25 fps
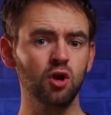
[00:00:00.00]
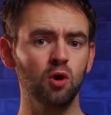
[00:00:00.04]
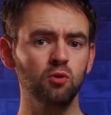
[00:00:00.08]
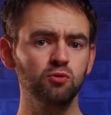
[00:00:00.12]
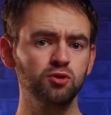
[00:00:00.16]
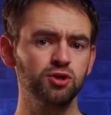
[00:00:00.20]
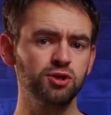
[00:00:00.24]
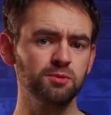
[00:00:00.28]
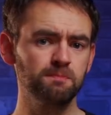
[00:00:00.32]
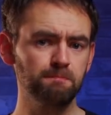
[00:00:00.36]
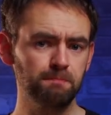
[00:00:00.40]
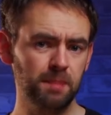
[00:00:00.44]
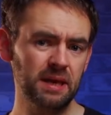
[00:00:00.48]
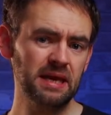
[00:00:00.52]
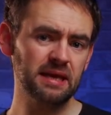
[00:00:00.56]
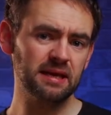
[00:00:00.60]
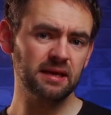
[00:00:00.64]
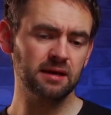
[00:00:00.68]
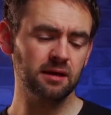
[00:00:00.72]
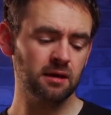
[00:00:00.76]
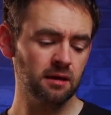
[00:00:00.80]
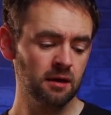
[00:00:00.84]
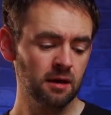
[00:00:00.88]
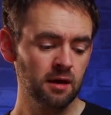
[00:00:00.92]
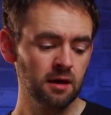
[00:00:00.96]
notion
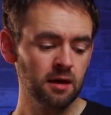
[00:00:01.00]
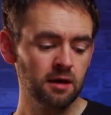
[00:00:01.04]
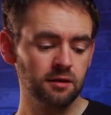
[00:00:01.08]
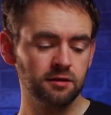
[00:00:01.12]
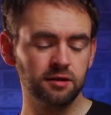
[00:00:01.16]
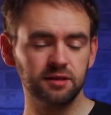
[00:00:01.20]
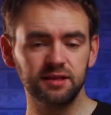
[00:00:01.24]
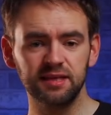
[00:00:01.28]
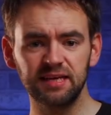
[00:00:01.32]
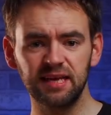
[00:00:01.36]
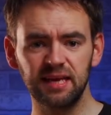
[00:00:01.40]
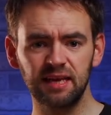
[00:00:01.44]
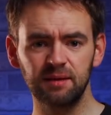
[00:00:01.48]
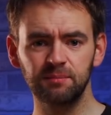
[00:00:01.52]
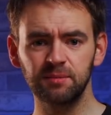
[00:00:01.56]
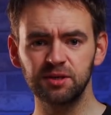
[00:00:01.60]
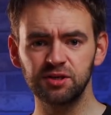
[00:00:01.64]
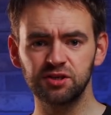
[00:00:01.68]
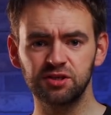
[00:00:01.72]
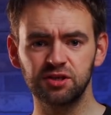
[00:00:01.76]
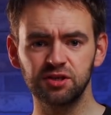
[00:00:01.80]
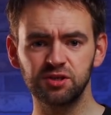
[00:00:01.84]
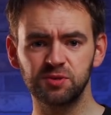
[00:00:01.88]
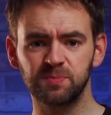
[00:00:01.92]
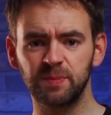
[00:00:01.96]
being that the
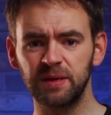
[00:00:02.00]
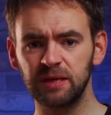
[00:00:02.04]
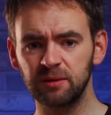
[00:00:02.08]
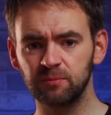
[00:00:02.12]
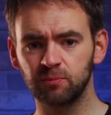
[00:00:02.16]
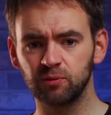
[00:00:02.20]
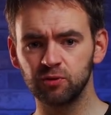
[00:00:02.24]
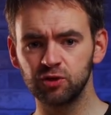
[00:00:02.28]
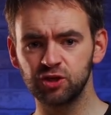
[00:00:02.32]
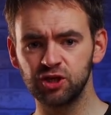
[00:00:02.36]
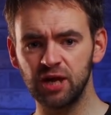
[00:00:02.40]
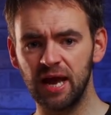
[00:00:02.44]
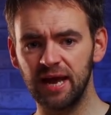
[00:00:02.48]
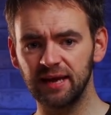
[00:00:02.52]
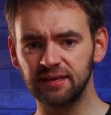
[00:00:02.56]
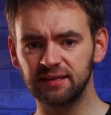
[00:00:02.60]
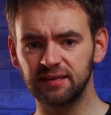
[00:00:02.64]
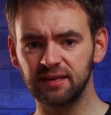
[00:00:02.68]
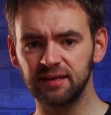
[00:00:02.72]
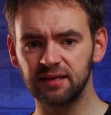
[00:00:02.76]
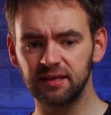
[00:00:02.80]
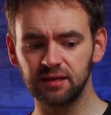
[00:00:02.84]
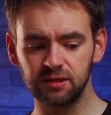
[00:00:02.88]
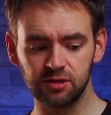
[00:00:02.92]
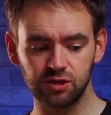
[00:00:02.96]
image that's being
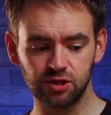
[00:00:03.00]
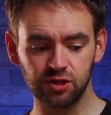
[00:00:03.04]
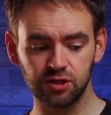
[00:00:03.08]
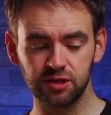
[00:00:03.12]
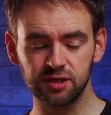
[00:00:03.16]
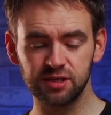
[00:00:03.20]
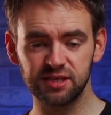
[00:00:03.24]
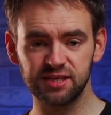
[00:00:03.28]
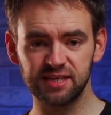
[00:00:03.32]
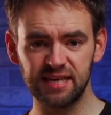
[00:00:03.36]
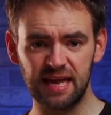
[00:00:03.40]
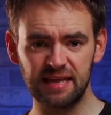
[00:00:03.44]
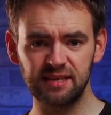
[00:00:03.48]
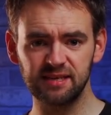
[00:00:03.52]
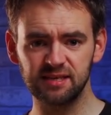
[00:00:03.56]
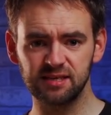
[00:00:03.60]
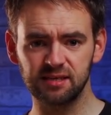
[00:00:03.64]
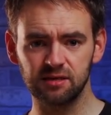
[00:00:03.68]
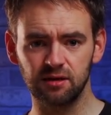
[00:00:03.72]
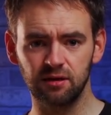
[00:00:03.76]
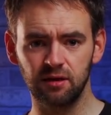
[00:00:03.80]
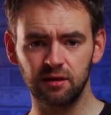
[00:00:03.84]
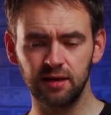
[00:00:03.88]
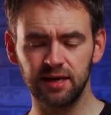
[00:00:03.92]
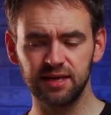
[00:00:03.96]
projected to the
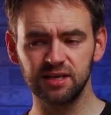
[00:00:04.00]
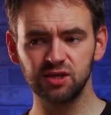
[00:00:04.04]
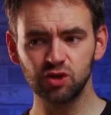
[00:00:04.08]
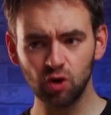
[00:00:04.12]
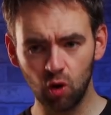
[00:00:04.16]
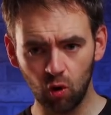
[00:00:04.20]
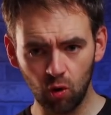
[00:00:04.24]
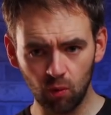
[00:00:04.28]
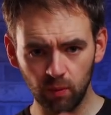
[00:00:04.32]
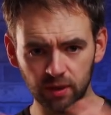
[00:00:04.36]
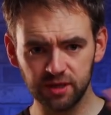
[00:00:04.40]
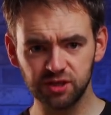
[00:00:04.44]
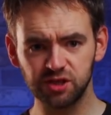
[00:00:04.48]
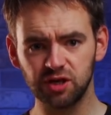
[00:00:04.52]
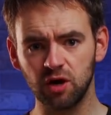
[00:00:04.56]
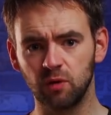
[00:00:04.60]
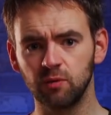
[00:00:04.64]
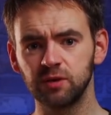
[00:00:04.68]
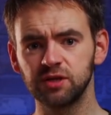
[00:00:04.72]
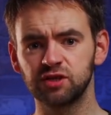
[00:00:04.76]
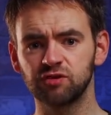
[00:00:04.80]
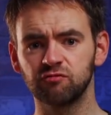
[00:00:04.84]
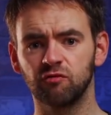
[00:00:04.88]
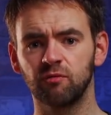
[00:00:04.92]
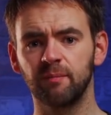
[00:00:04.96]
sensor is always
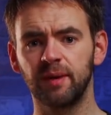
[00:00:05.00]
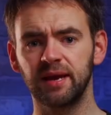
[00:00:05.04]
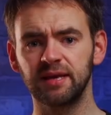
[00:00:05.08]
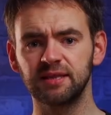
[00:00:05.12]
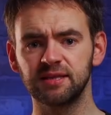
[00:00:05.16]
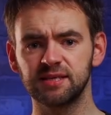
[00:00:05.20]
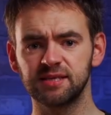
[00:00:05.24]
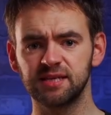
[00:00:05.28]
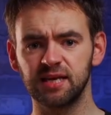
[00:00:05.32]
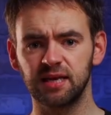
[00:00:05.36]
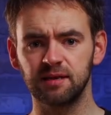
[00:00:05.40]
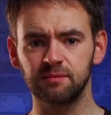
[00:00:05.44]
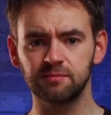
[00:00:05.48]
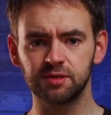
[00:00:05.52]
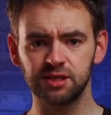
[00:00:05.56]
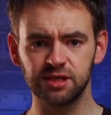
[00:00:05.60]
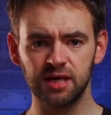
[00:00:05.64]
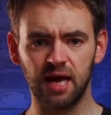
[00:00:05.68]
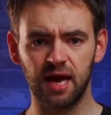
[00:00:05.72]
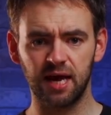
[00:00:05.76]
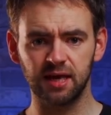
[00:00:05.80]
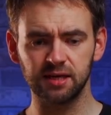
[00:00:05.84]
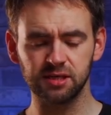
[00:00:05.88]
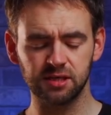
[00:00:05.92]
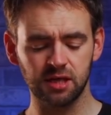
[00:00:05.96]
going to remain the same
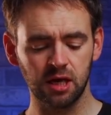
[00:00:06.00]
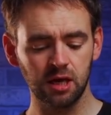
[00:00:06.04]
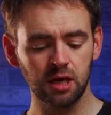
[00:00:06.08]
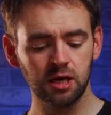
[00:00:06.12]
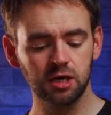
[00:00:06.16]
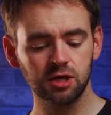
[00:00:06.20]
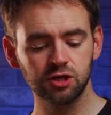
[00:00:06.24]
size.